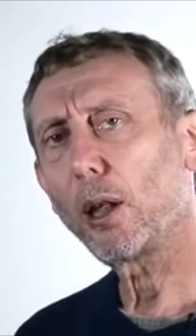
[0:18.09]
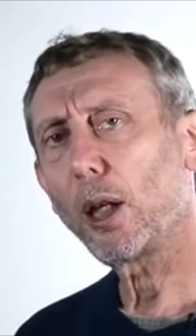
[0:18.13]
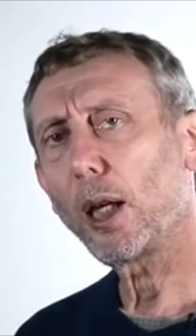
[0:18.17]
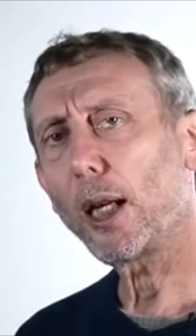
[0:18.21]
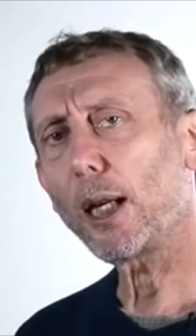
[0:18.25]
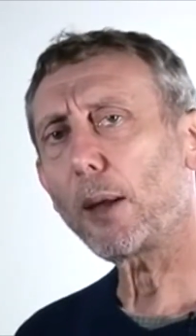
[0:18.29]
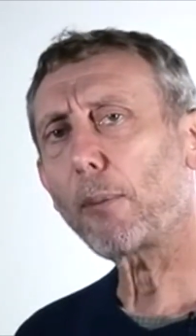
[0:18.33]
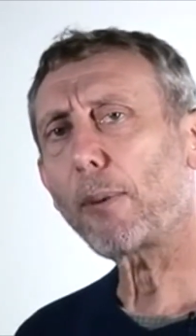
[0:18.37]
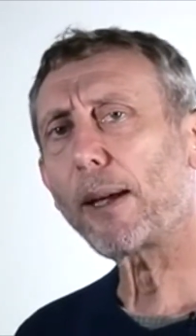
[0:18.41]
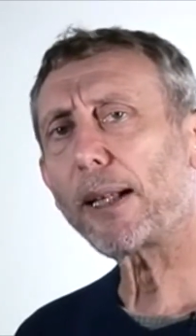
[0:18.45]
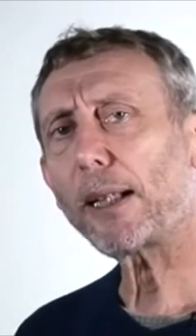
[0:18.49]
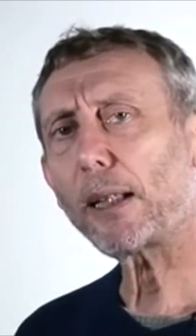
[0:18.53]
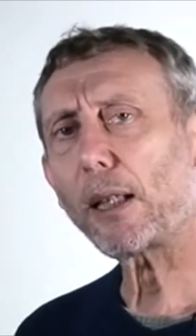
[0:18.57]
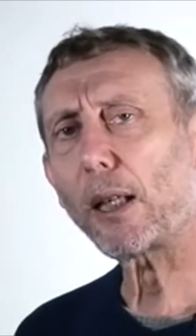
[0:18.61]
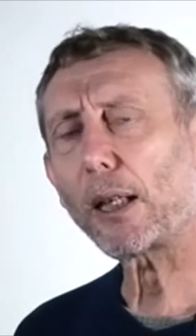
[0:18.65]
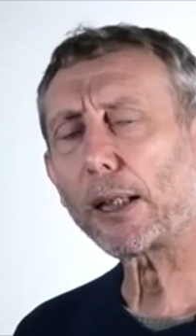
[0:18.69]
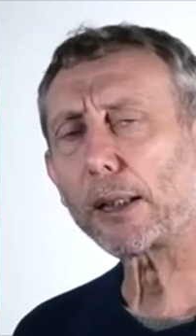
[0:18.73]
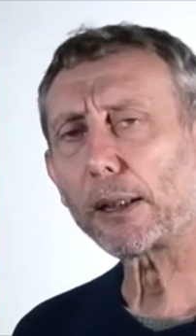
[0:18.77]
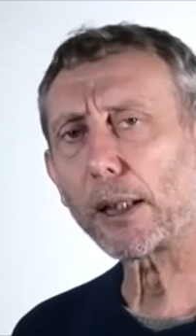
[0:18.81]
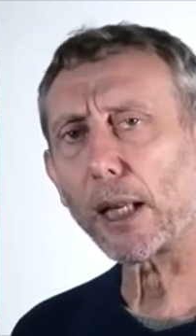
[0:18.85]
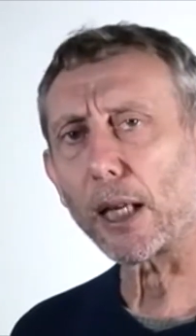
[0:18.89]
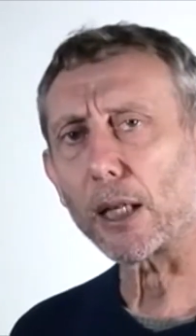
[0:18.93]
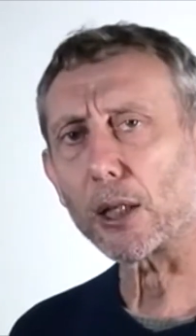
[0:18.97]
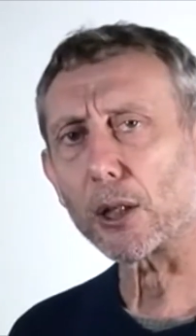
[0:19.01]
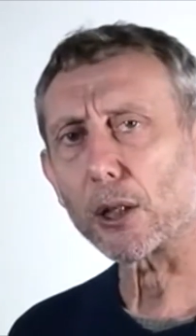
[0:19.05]
And it went
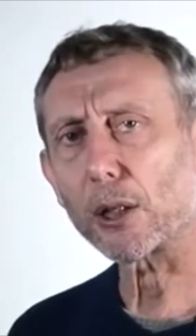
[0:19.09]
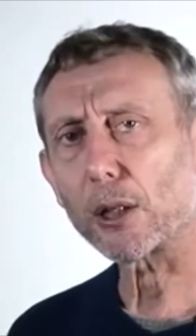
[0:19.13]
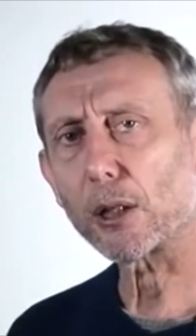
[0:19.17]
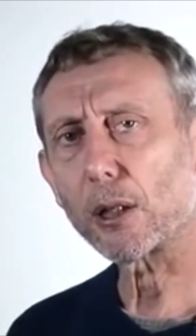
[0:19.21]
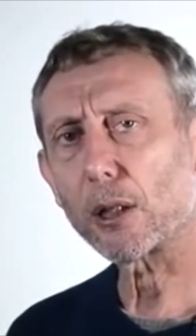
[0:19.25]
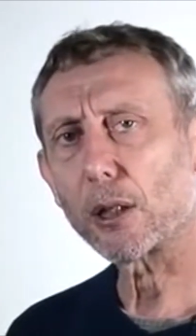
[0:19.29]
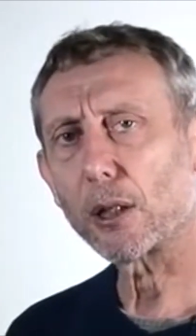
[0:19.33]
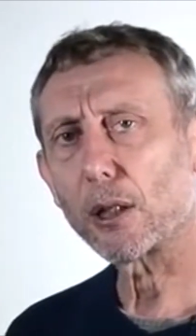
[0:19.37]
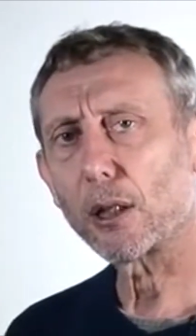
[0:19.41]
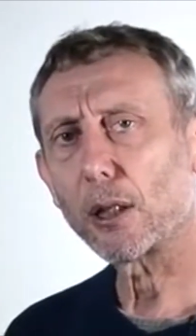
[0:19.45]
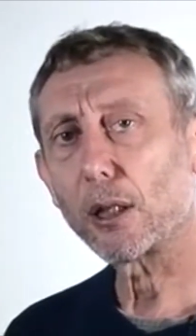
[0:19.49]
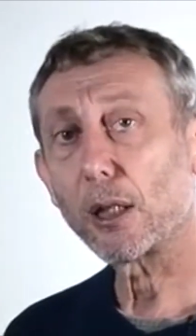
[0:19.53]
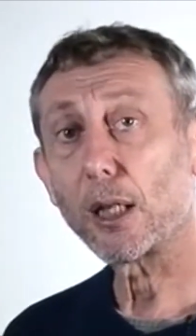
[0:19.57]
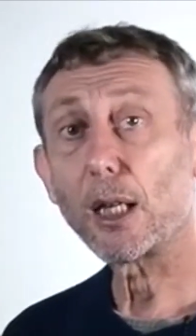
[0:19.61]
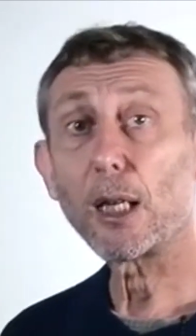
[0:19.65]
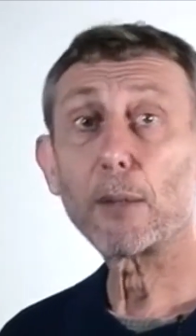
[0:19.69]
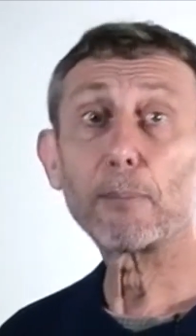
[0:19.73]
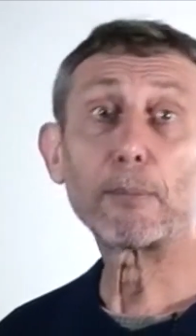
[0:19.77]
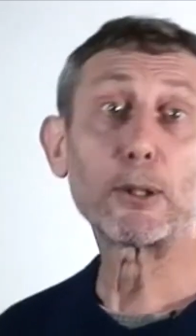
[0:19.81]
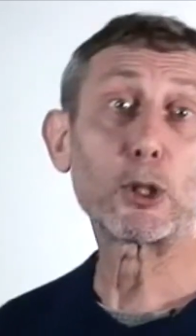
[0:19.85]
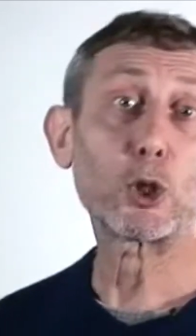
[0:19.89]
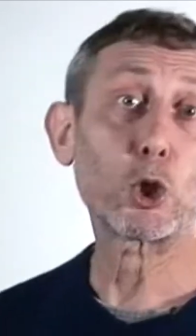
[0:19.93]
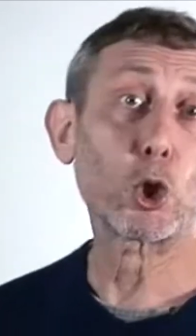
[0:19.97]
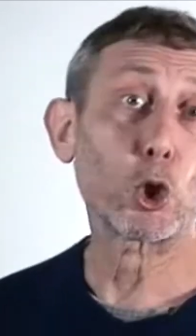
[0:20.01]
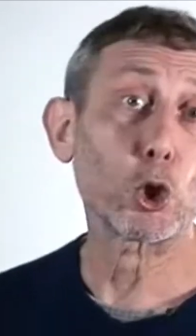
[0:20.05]
like this.
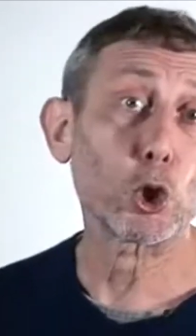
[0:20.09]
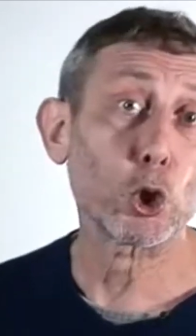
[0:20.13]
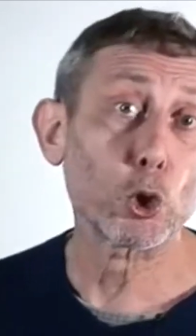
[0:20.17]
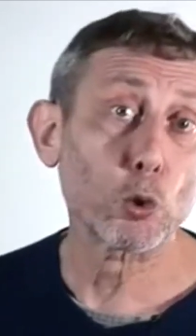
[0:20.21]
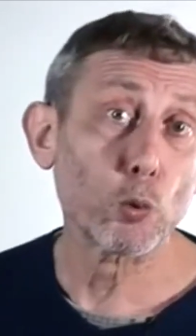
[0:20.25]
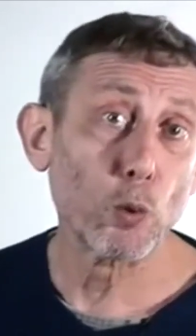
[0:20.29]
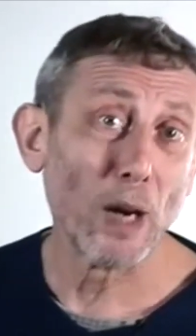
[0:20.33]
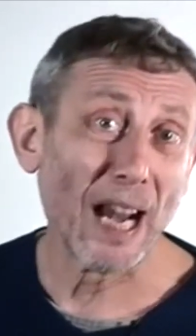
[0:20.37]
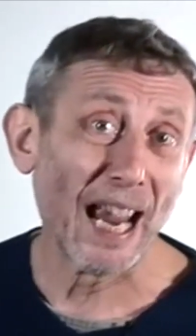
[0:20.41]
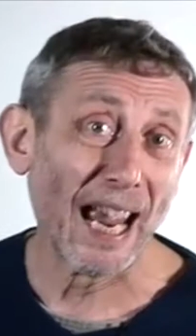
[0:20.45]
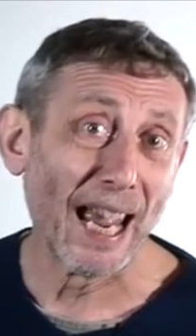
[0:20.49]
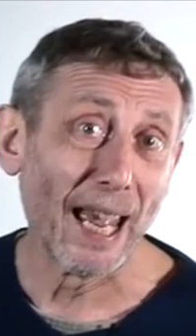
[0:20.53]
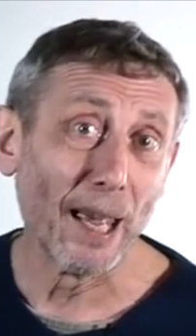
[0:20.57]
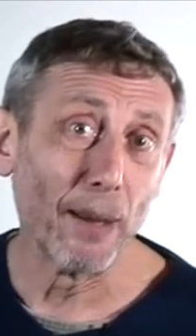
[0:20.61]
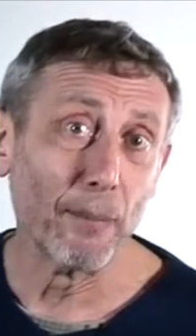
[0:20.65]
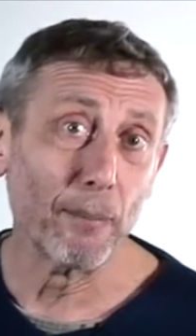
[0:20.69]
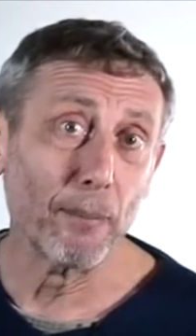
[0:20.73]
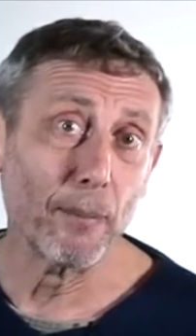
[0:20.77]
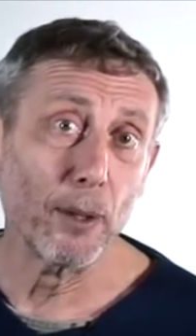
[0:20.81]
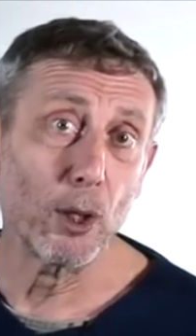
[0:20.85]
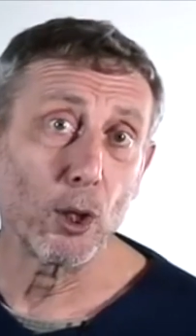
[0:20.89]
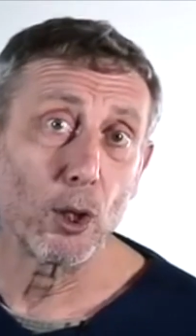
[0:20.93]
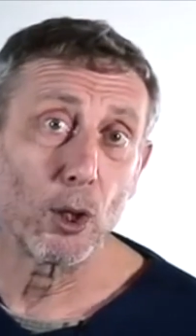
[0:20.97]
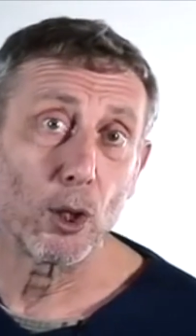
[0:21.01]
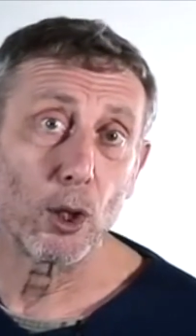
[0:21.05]
Mr.
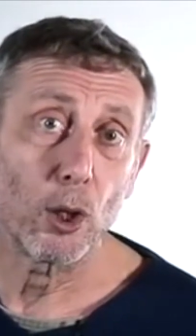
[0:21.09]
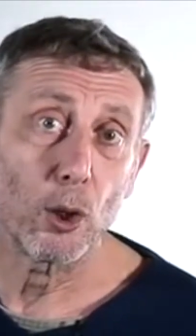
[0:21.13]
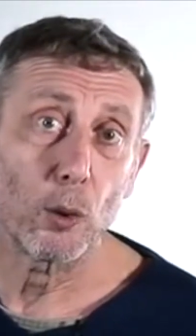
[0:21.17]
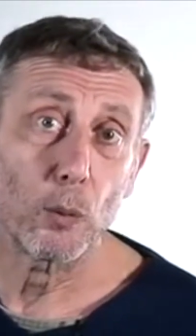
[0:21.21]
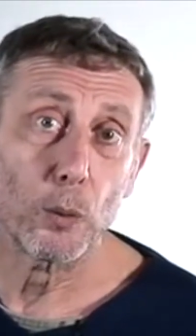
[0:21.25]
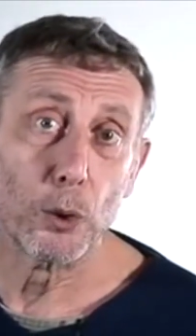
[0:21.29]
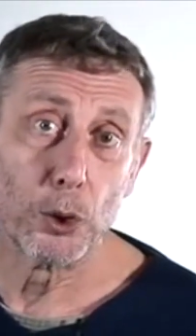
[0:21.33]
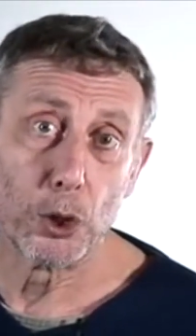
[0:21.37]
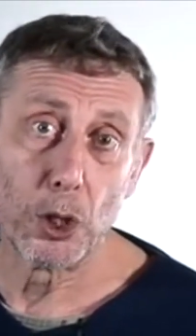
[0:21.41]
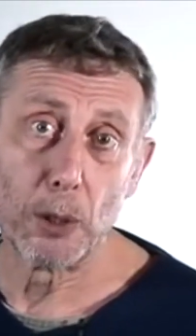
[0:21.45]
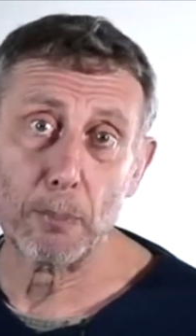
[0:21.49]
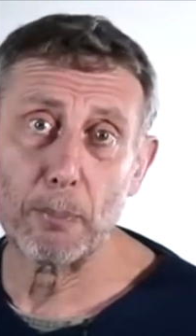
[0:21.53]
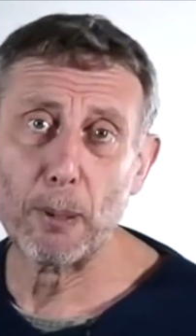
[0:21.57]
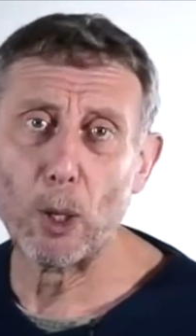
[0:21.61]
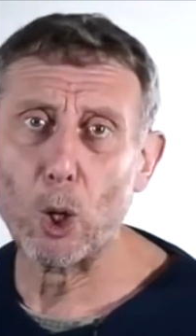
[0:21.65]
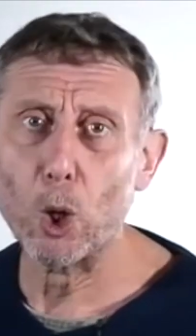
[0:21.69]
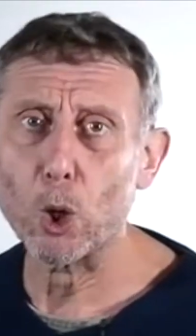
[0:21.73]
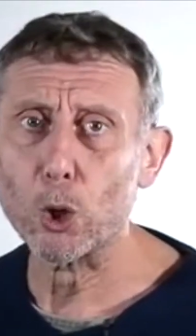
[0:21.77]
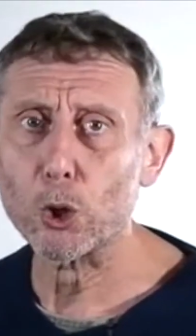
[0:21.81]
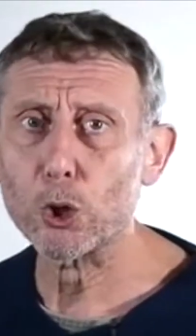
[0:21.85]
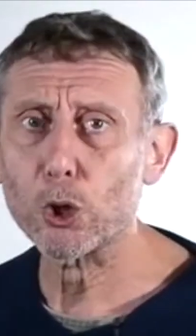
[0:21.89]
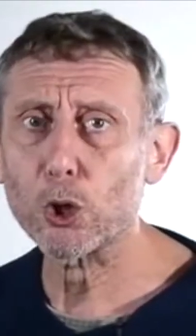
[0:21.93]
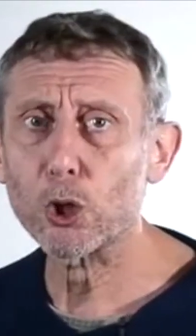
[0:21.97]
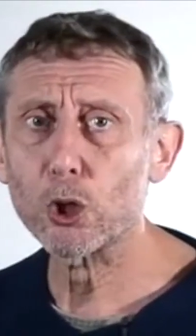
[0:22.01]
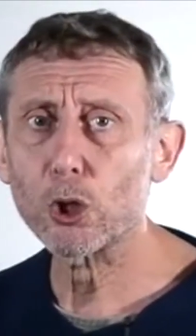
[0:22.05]
Schram was the
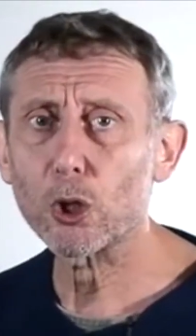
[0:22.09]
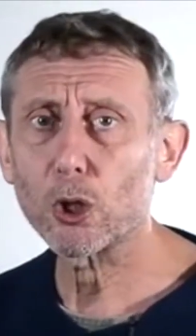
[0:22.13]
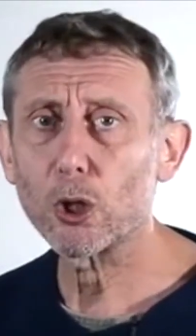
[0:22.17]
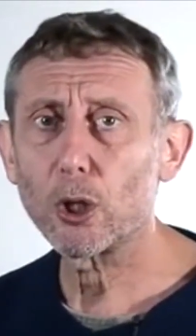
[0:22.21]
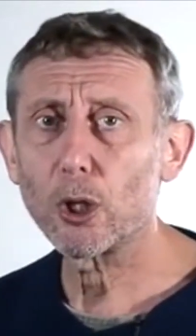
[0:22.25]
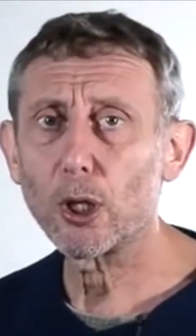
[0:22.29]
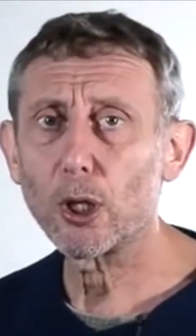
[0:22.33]
boss.